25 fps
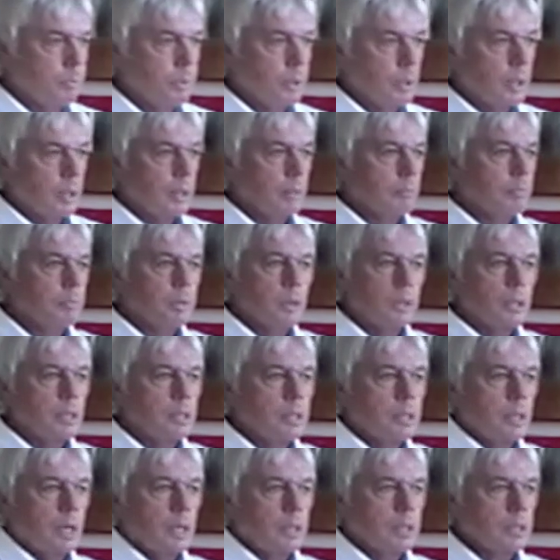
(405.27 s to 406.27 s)
putting
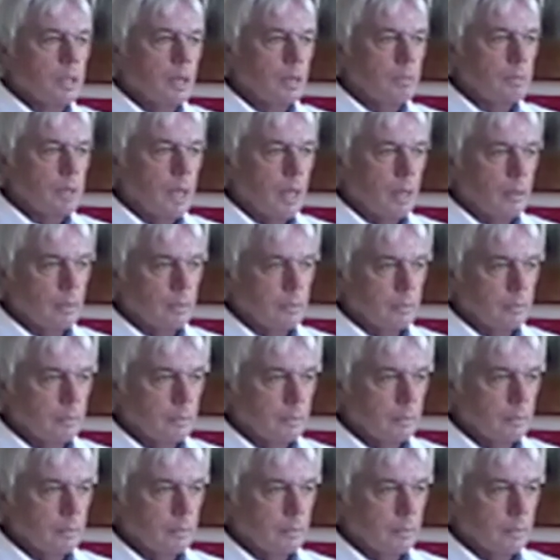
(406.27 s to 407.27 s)
the telescope down.
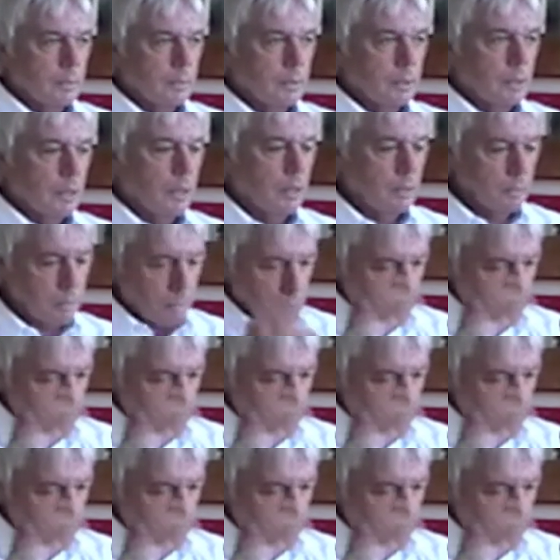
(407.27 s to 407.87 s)
You know,